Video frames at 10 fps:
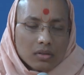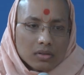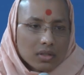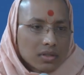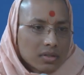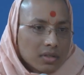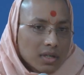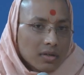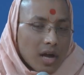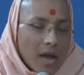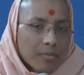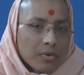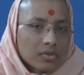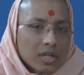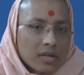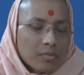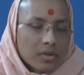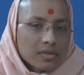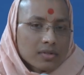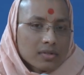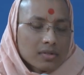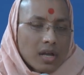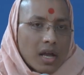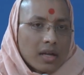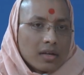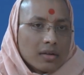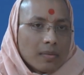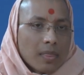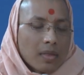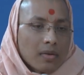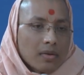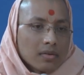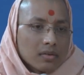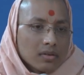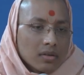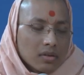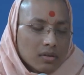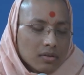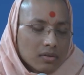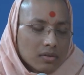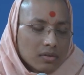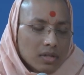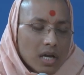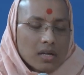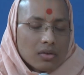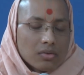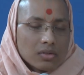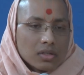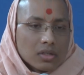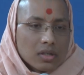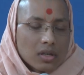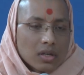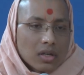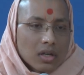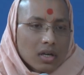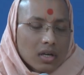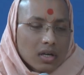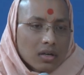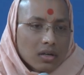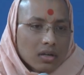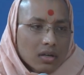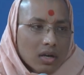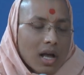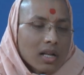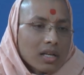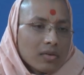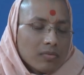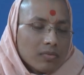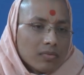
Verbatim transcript: just approach that persons and uh, Dada Guruji call him